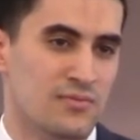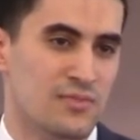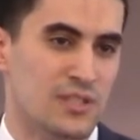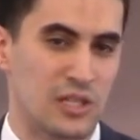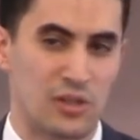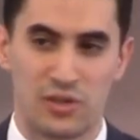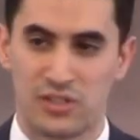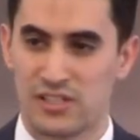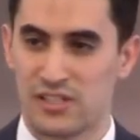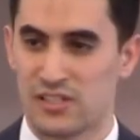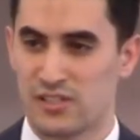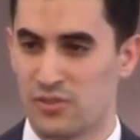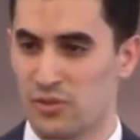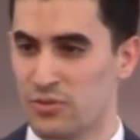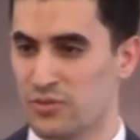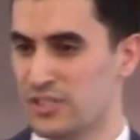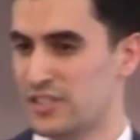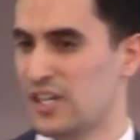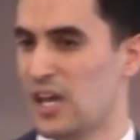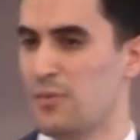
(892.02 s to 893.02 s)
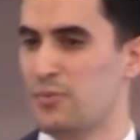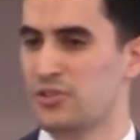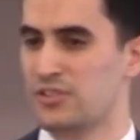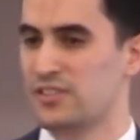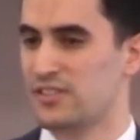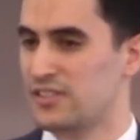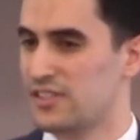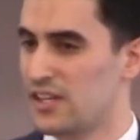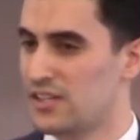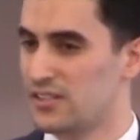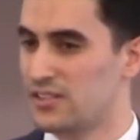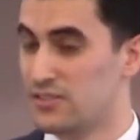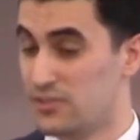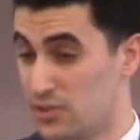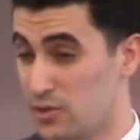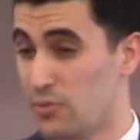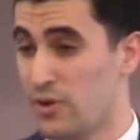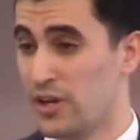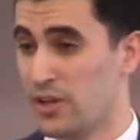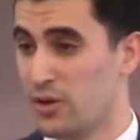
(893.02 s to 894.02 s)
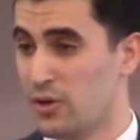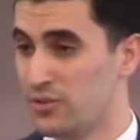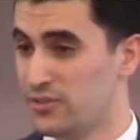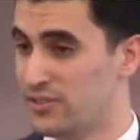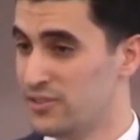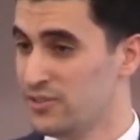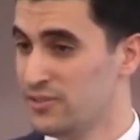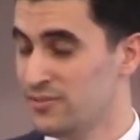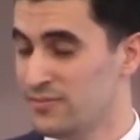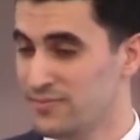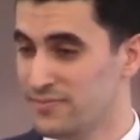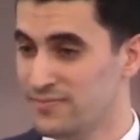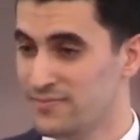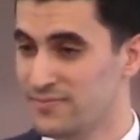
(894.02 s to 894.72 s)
And he looks at his own disciples and says, Do you want to go too? And